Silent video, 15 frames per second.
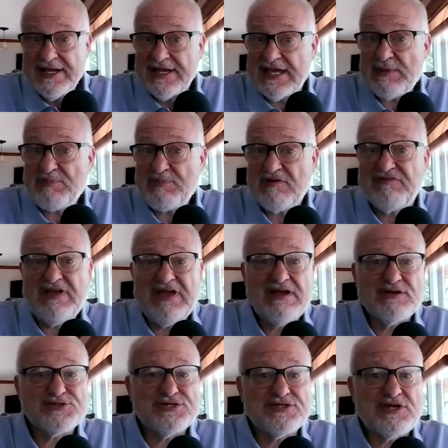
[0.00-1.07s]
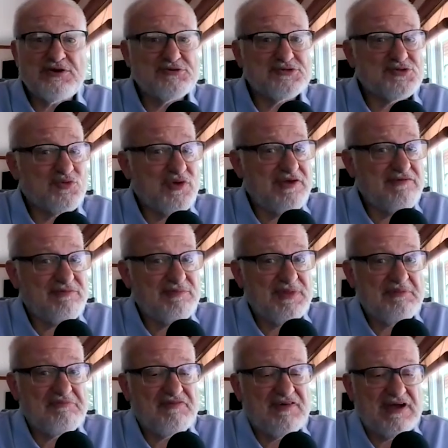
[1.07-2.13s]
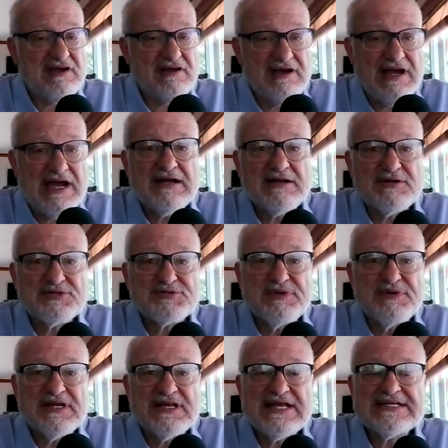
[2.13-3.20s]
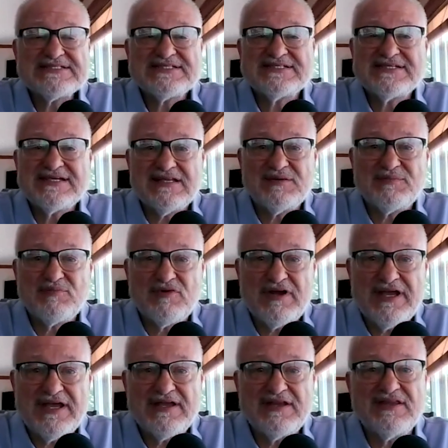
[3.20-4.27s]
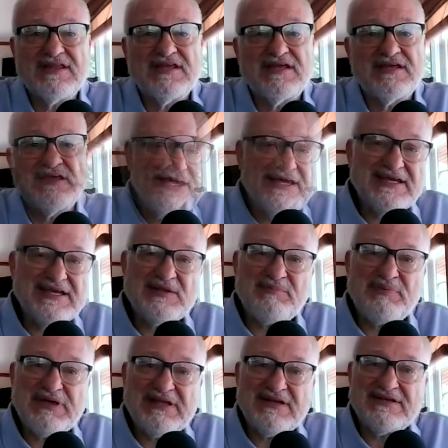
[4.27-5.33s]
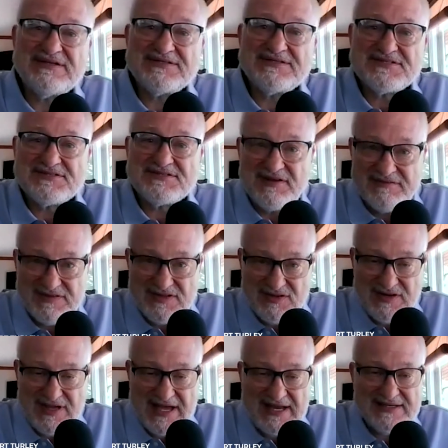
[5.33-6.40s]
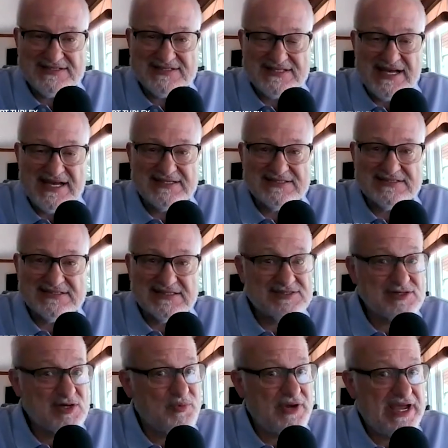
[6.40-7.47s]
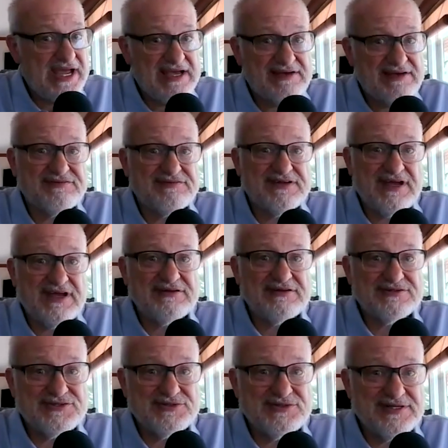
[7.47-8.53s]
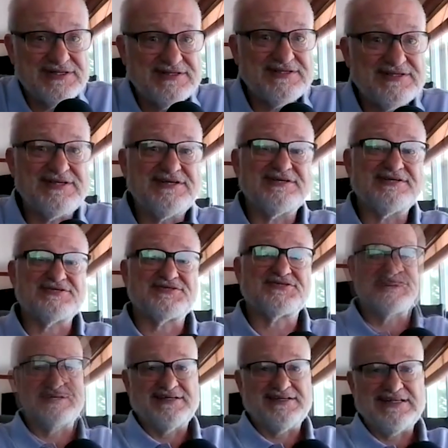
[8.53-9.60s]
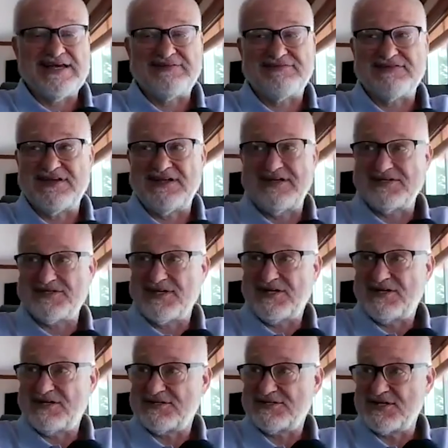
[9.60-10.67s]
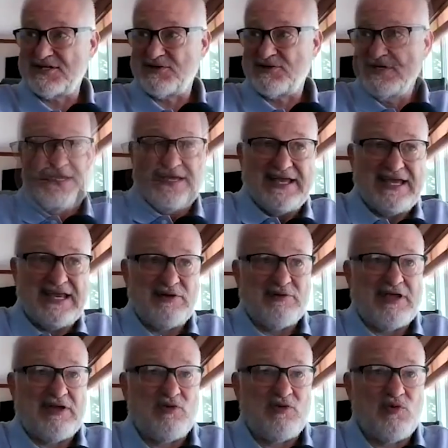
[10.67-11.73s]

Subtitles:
Keep your fingers and toes away from them firecrackers, but let's celebrate the independence of the United States. Let's hope we have another 200 years left in us here. So anyway,